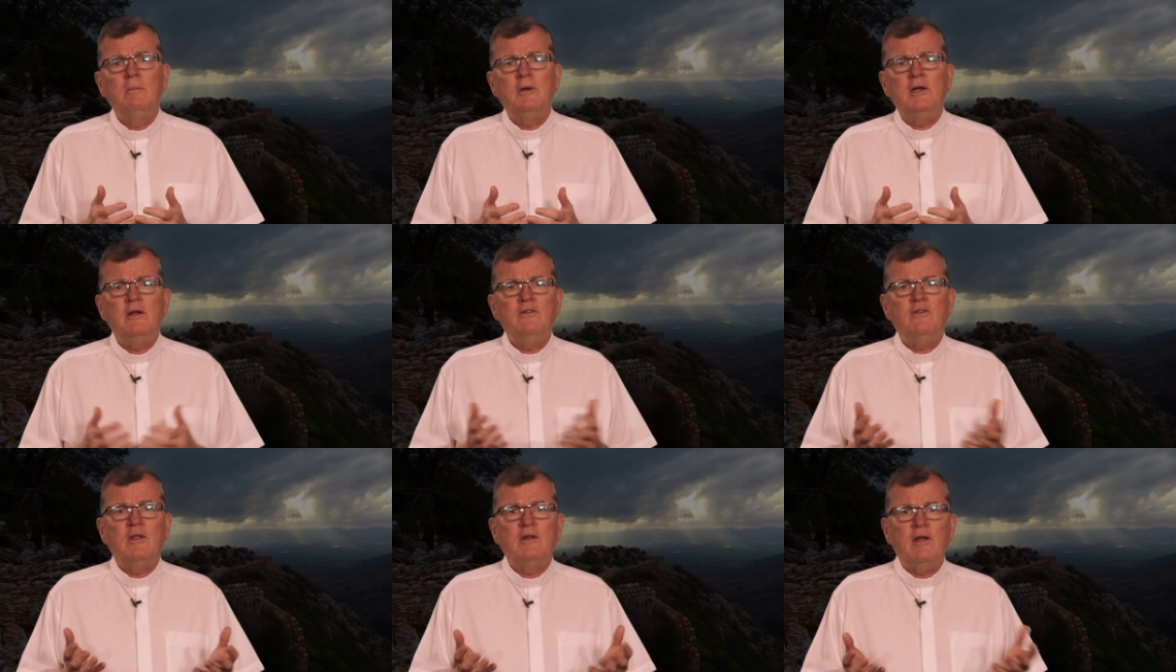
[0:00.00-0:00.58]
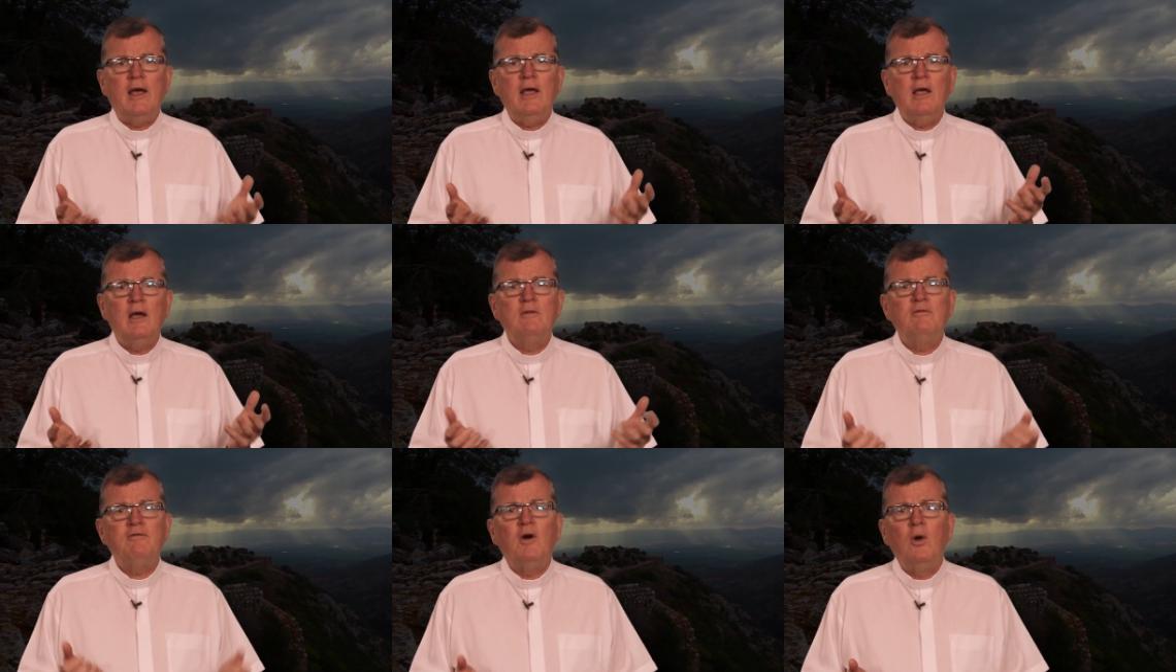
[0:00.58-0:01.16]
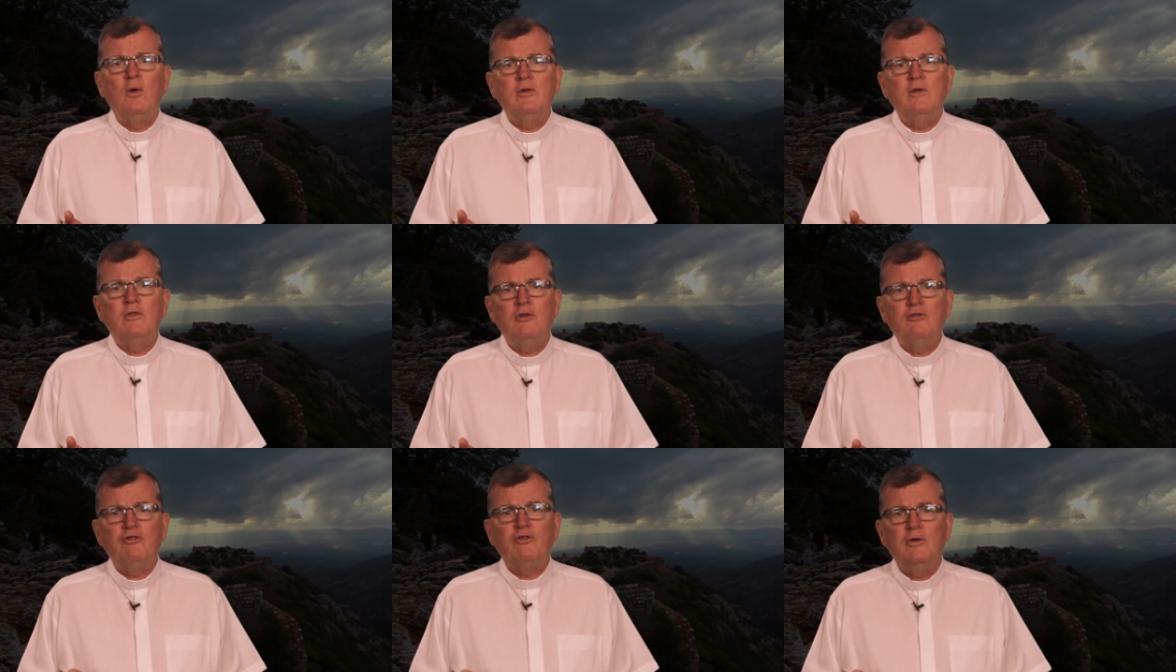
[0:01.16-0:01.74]
but as the day unfolded,
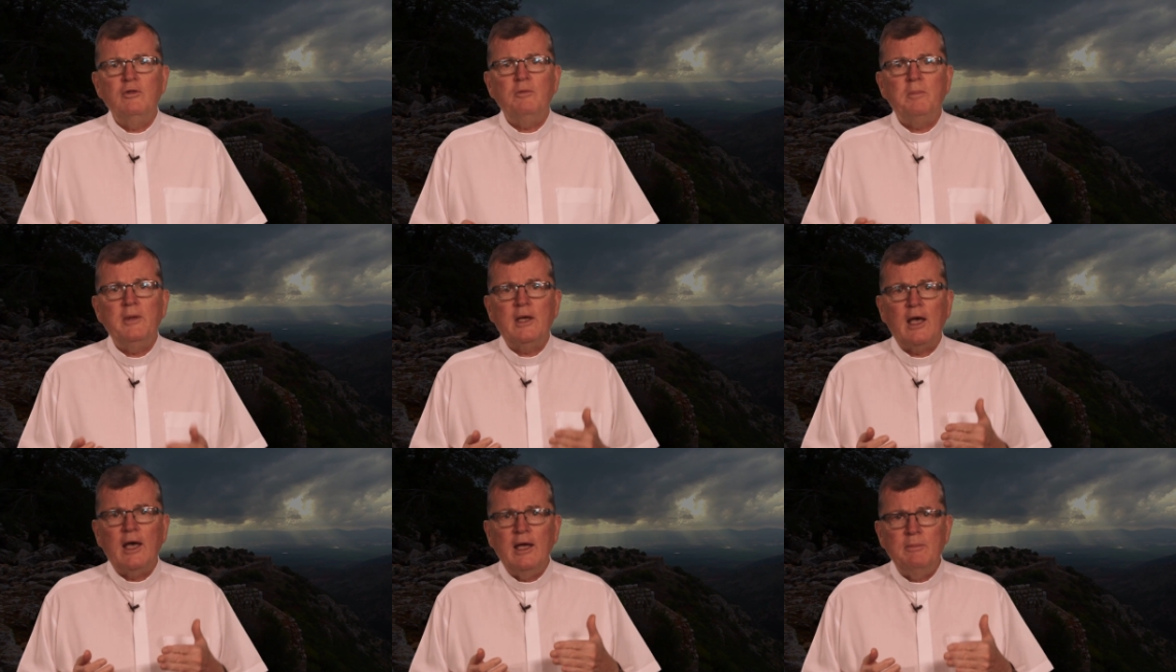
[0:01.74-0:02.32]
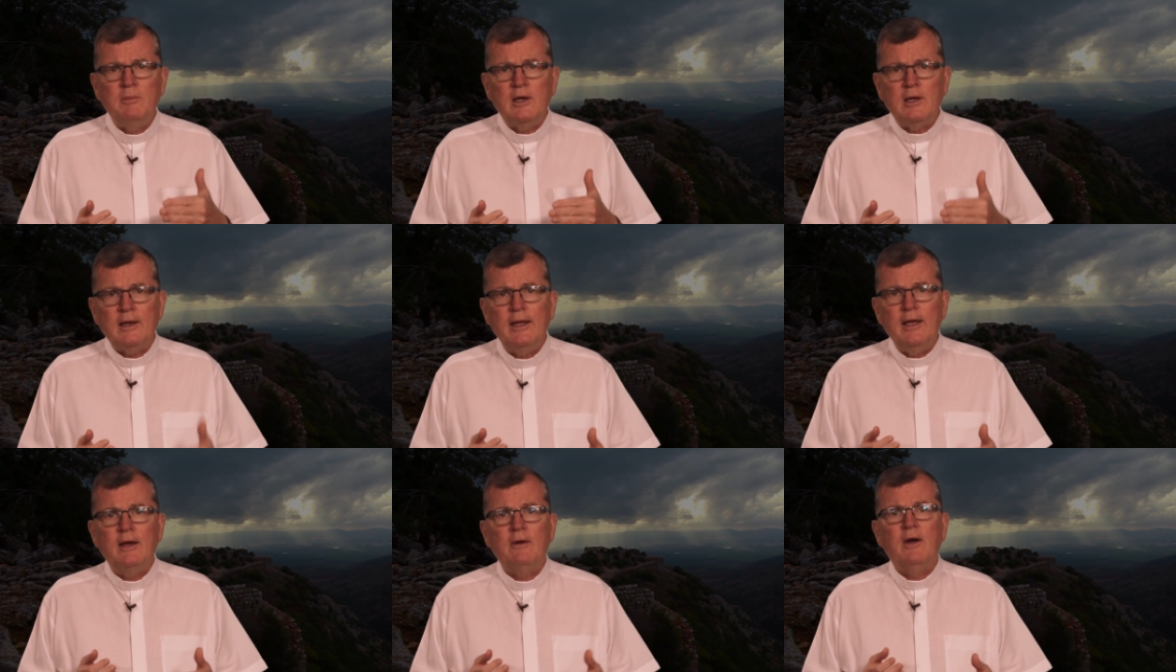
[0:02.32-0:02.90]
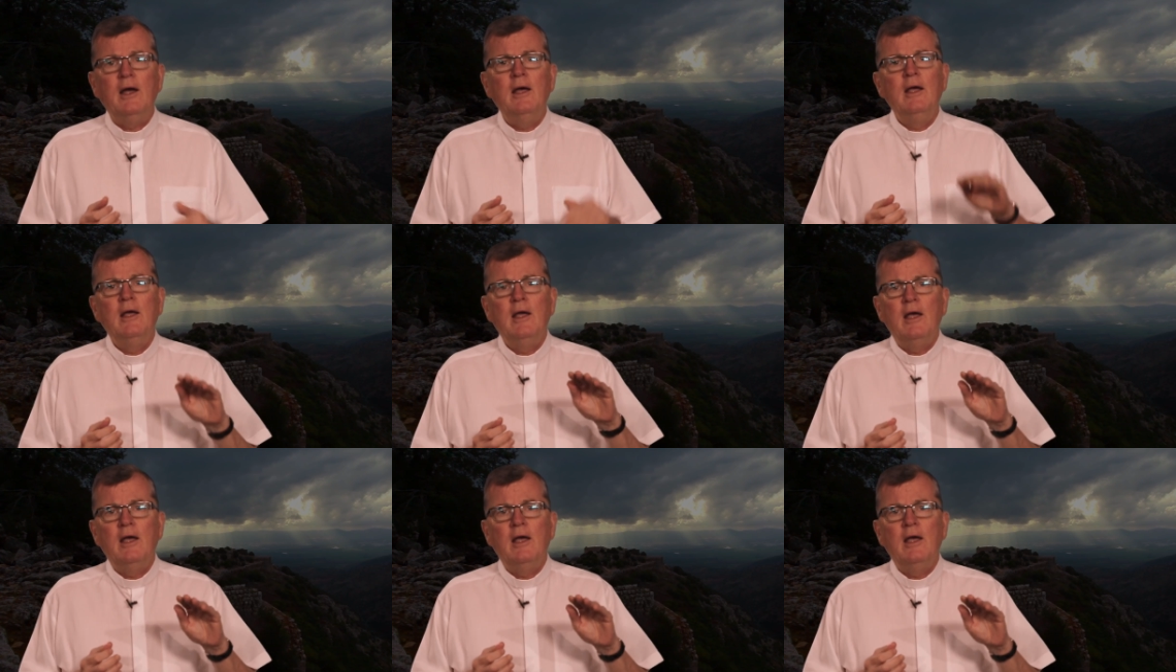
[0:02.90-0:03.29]
the truth became clearer